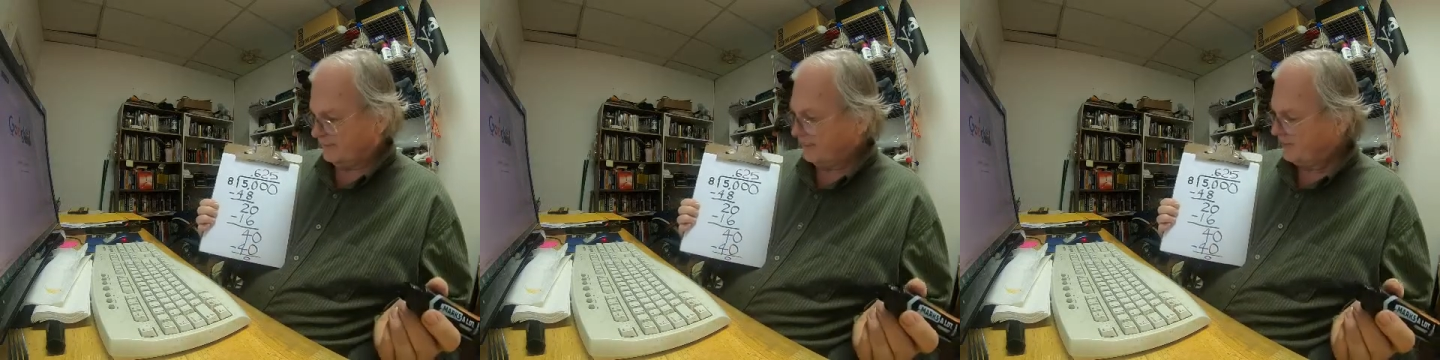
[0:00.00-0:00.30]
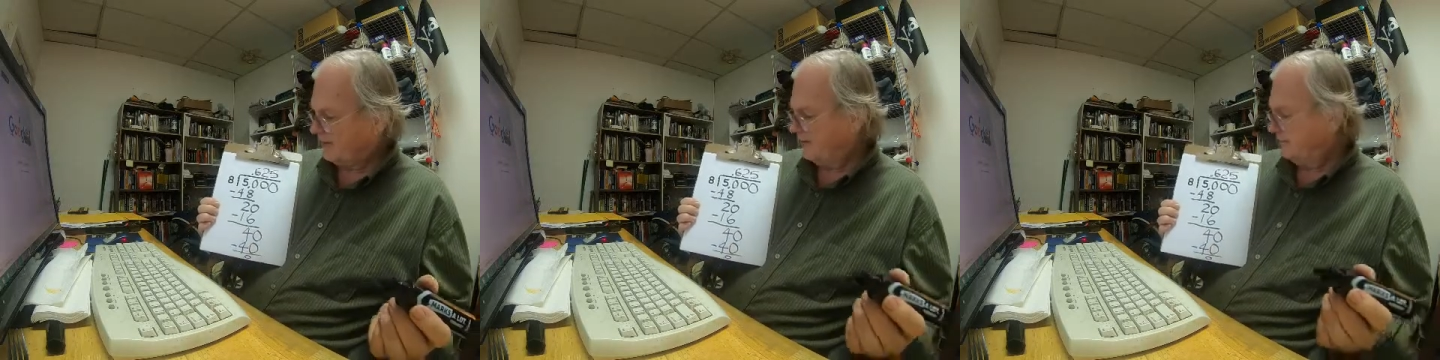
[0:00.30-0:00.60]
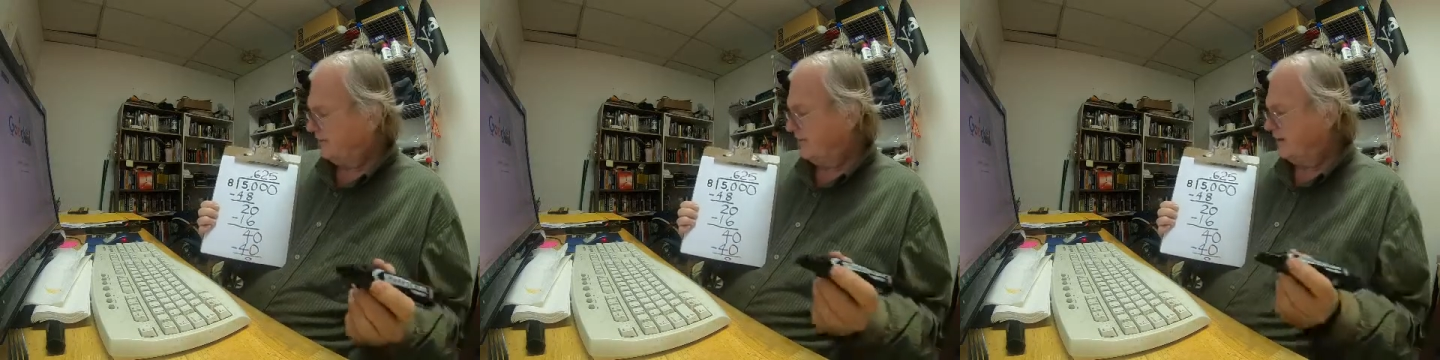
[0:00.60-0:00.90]
So
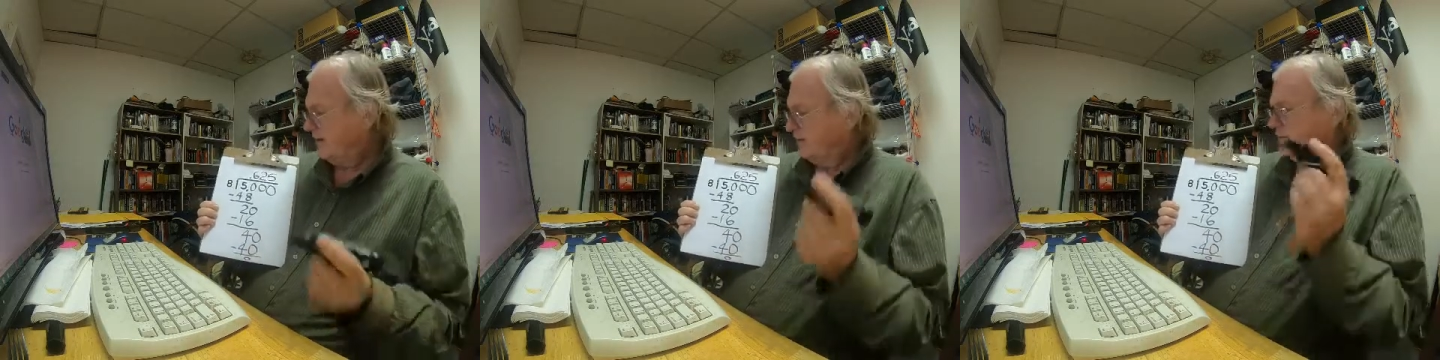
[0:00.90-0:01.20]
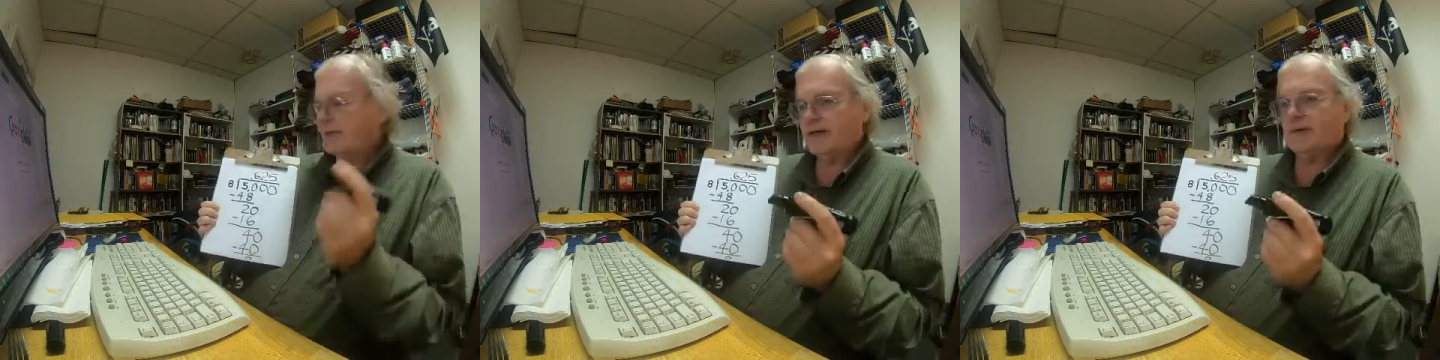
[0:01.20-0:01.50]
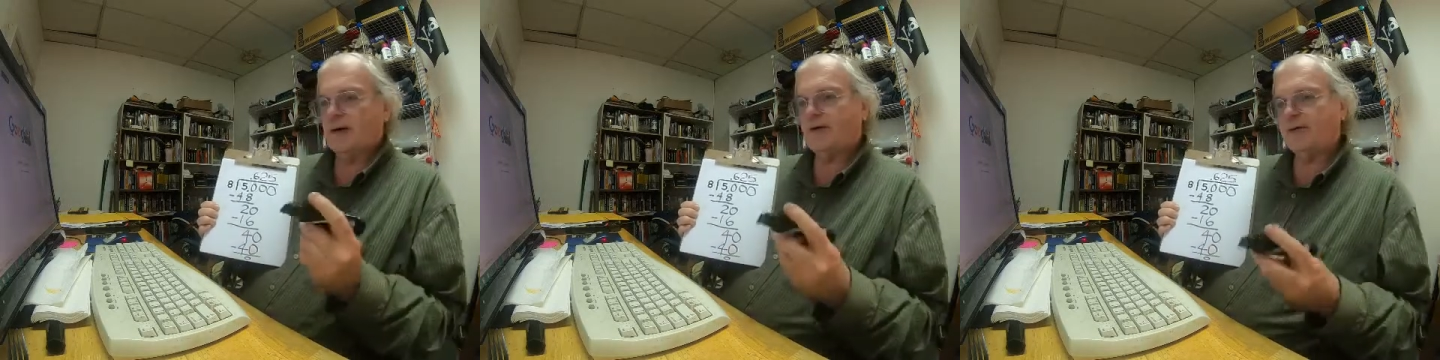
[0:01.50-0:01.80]
we
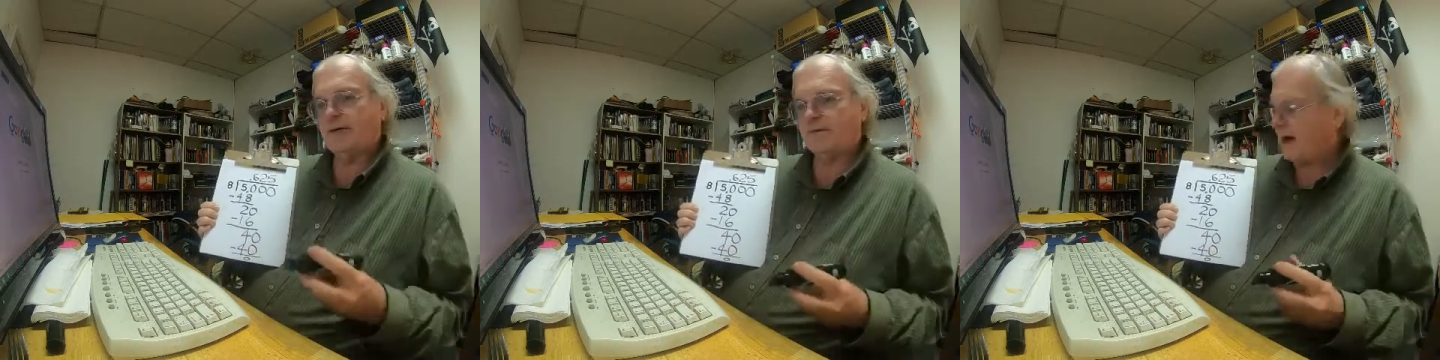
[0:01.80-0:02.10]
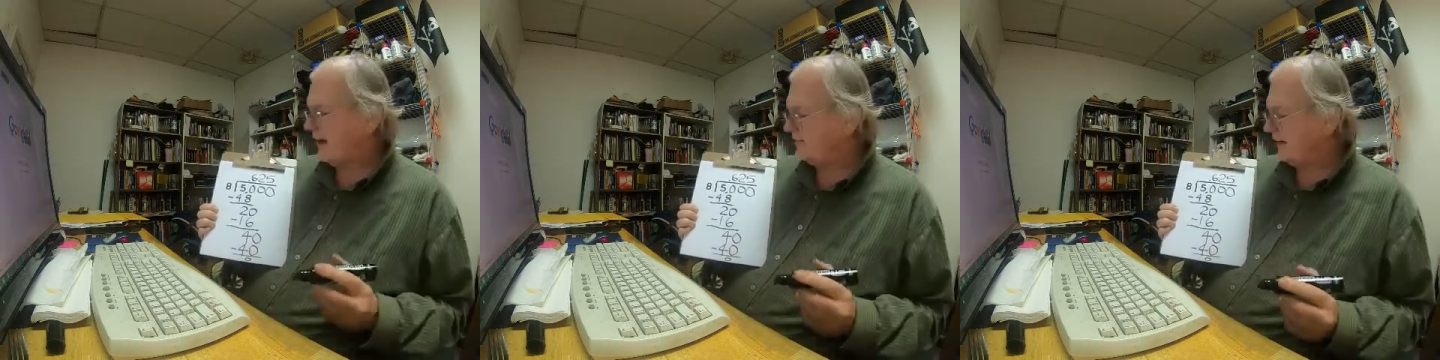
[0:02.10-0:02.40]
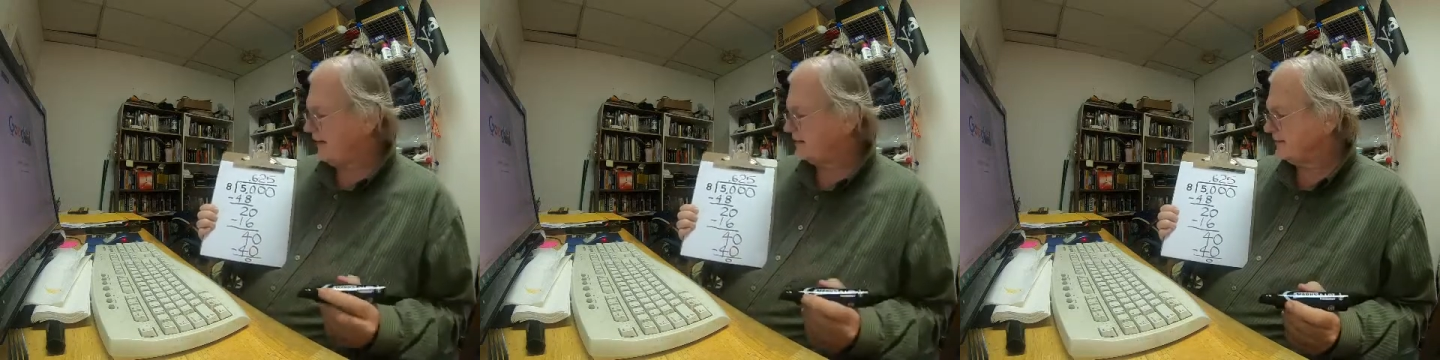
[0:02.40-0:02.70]
know that
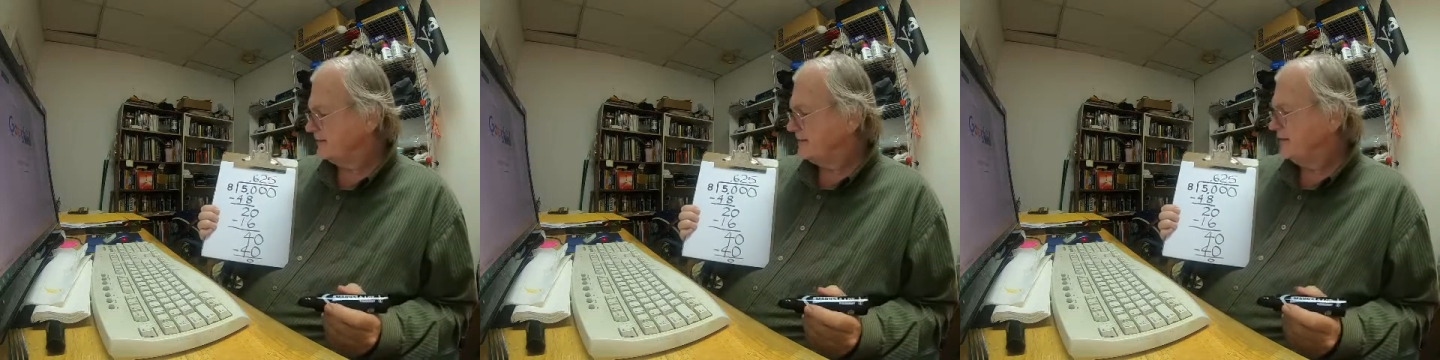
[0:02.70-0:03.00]
5/8